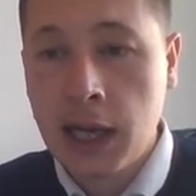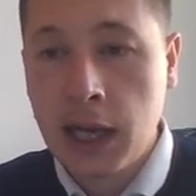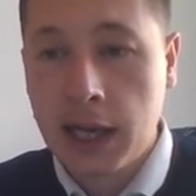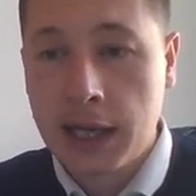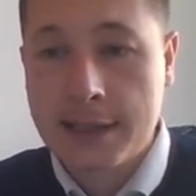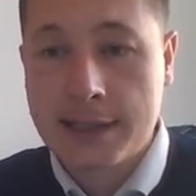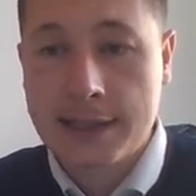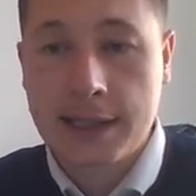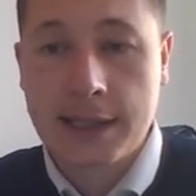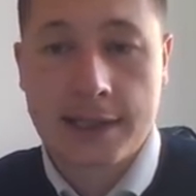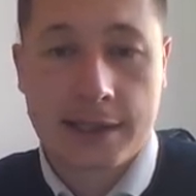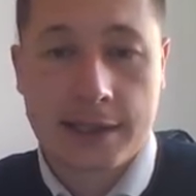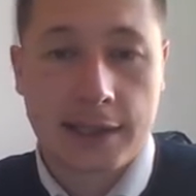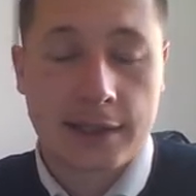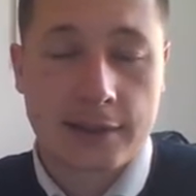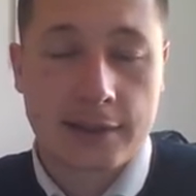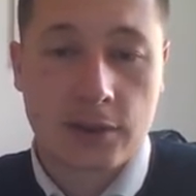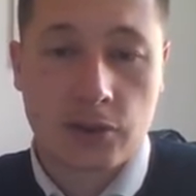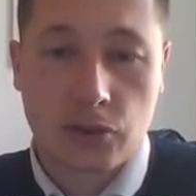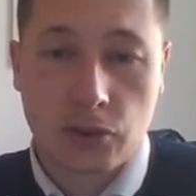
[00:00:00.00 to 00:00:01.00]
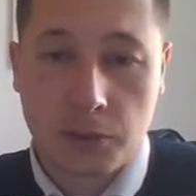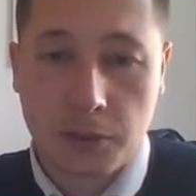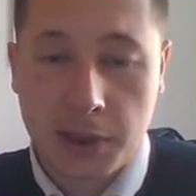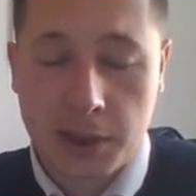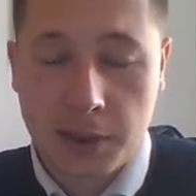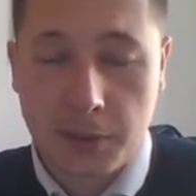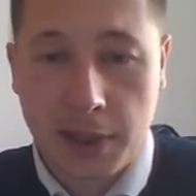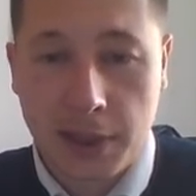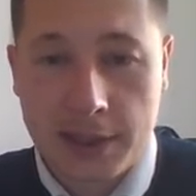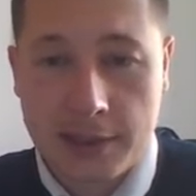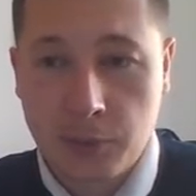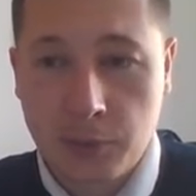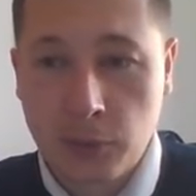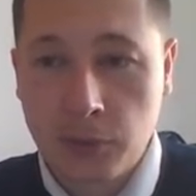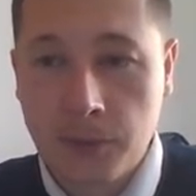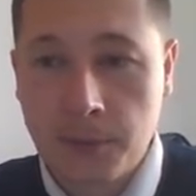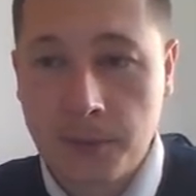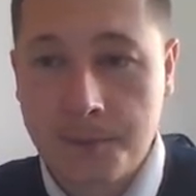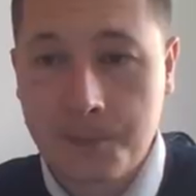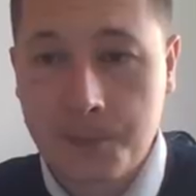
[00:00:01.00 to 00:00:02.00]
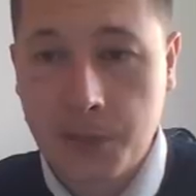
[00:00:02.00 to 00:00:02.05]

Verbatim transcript: and c6 should be the best move,